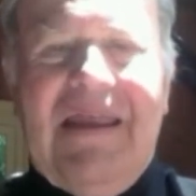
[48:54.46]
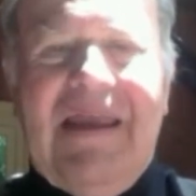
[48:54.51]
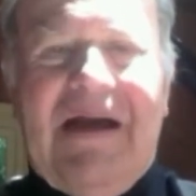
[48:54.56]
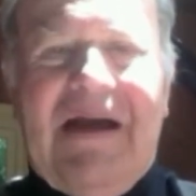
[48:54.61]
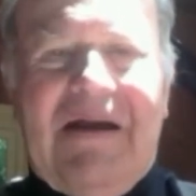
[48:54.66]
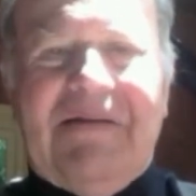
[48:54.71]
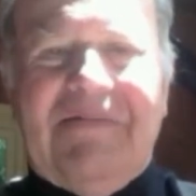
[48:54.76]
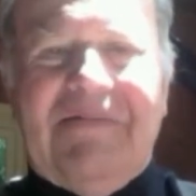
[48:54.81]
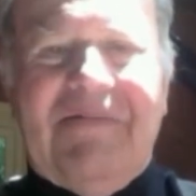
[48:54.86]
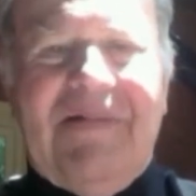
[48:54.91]
knows?
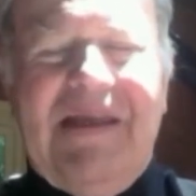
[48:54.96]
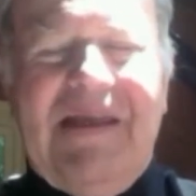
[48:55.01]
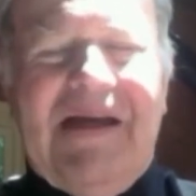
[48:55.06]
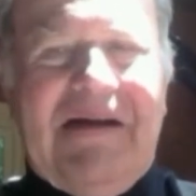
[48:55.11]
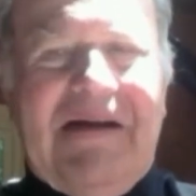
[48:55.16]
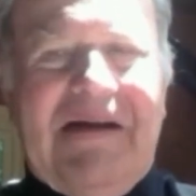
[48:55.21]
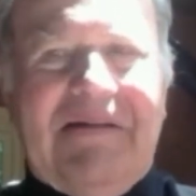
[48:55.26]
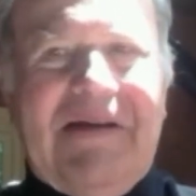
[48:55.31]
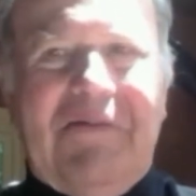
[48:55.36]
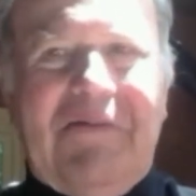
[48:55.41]
Yeah,
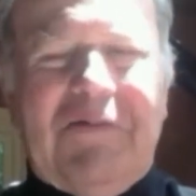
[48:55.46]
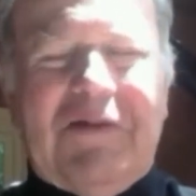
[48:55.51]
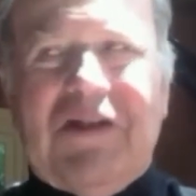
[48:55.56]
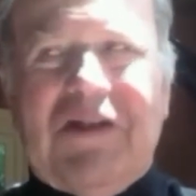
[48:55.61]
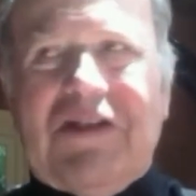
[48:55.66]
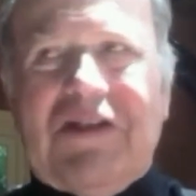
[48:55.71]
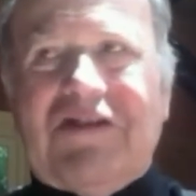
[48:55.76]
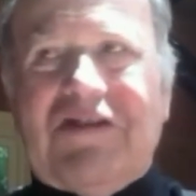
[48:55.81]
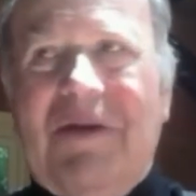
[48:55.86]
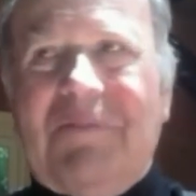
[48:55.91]
it
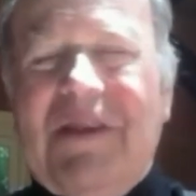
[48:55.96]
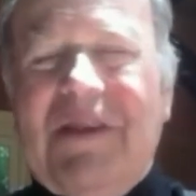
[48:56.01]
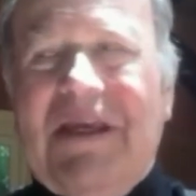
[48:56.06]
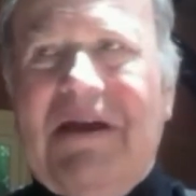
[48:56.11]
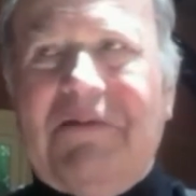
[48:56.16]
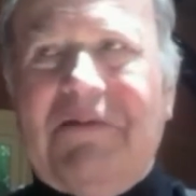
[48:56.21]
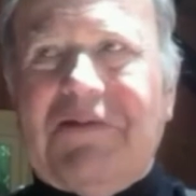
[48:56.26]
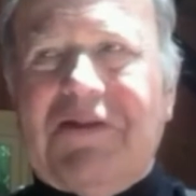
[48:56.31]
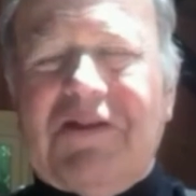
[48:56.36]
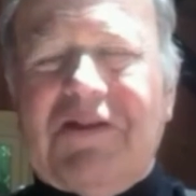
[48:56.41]
was just
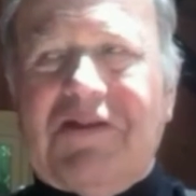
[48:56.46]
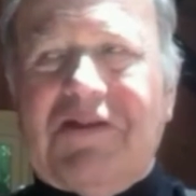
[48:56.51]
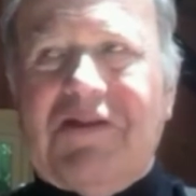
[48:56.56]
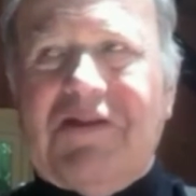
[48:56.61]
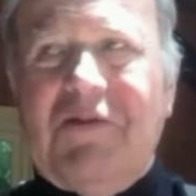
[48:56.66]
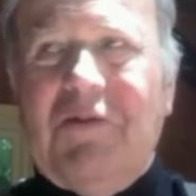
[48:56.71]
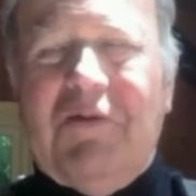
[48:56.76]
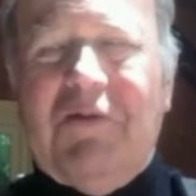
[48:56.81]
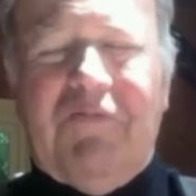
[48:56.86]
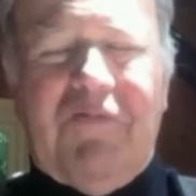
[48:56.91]
something I was
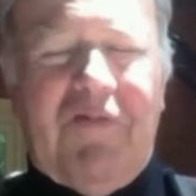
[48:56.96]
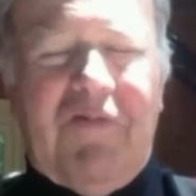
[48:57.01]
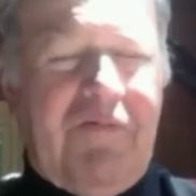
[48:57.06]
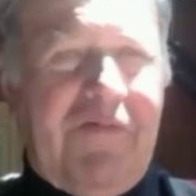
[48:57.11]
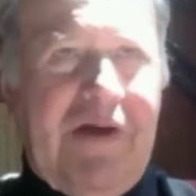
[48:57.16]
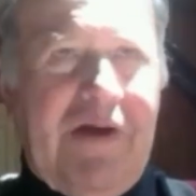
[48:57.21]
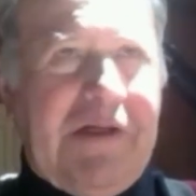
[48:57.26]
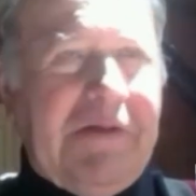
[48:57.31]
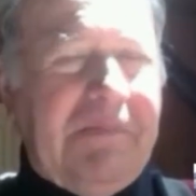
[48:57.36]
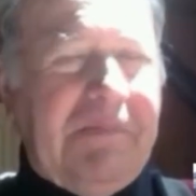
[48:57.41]
just doing for
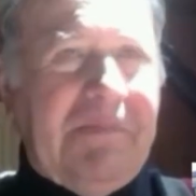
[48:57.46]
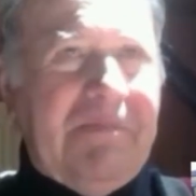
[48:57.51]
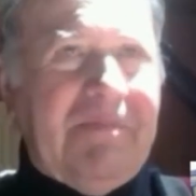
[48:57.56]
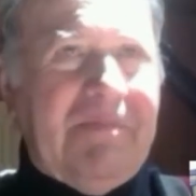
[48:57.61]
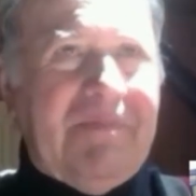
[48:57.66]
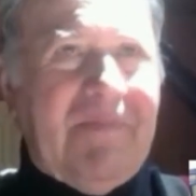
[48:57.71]
fun.